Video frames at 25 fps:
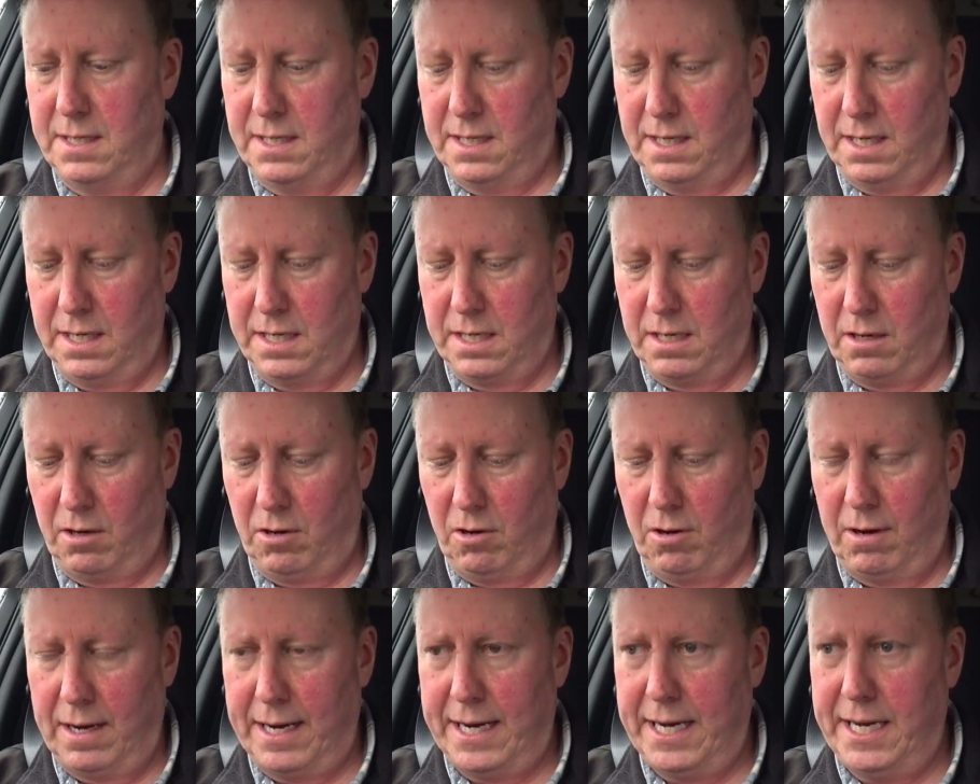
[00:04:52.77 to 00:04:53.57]
and
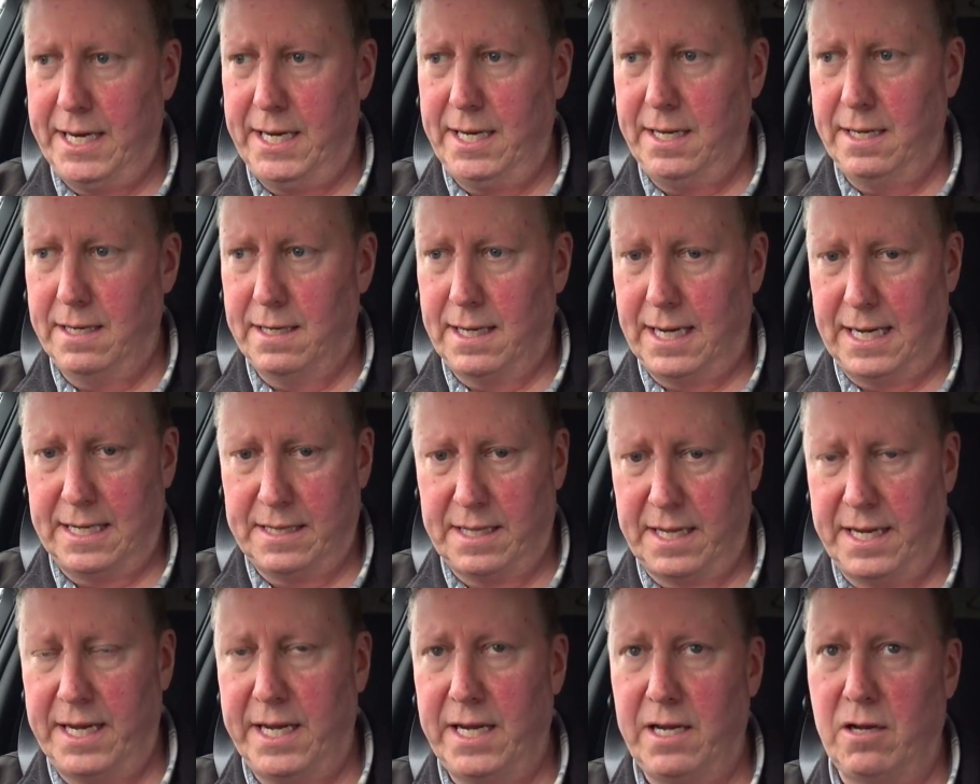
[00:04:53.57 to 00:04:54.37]
I had the
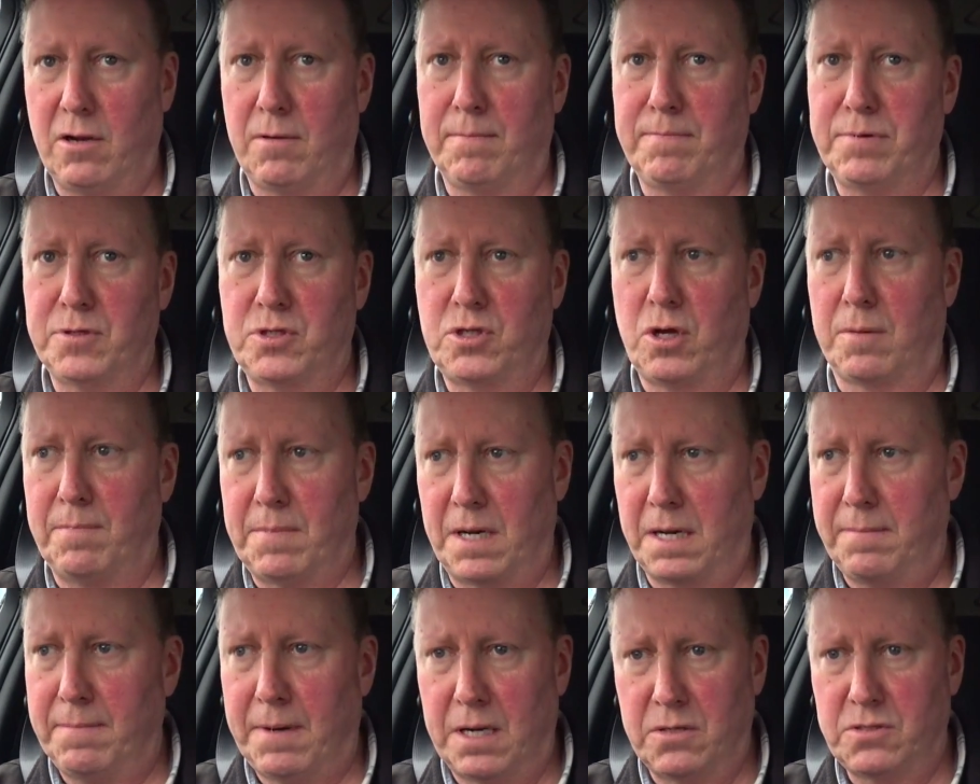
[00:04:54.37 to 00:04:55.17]
heating on
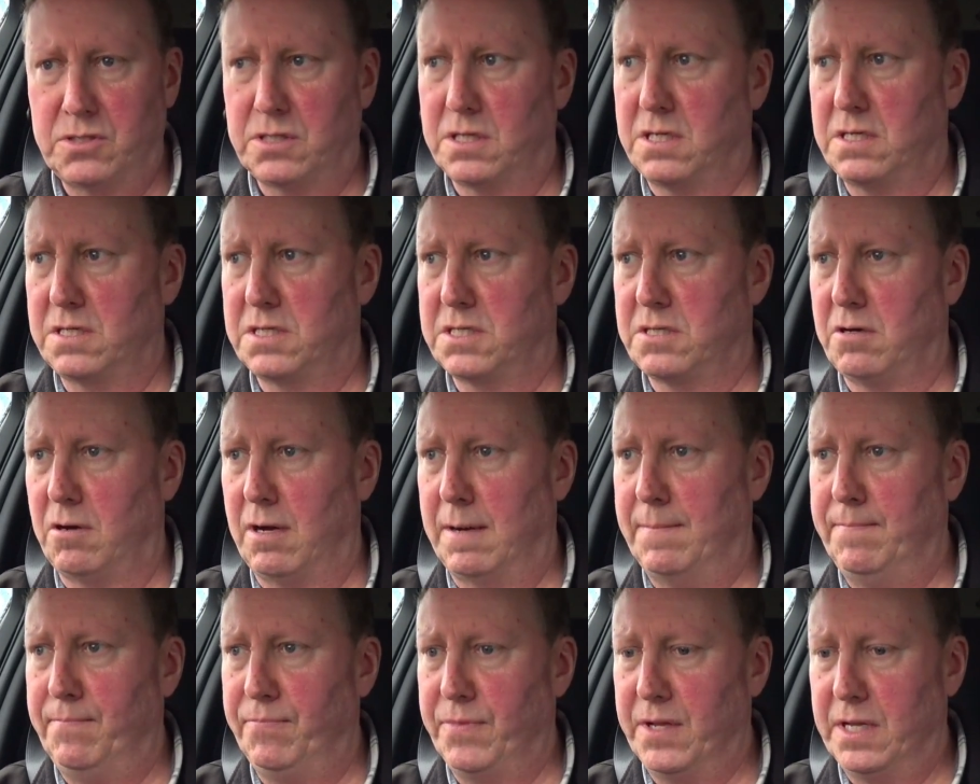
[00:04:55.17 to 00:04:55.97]
predominantly most of the
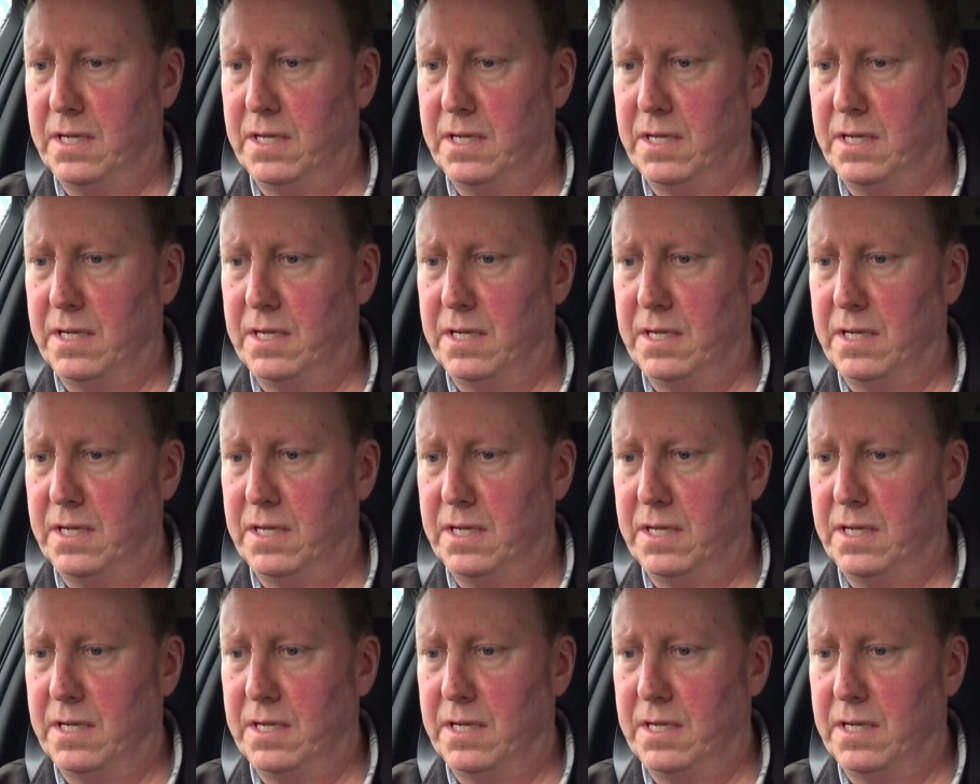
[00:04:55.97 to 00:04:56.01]
time.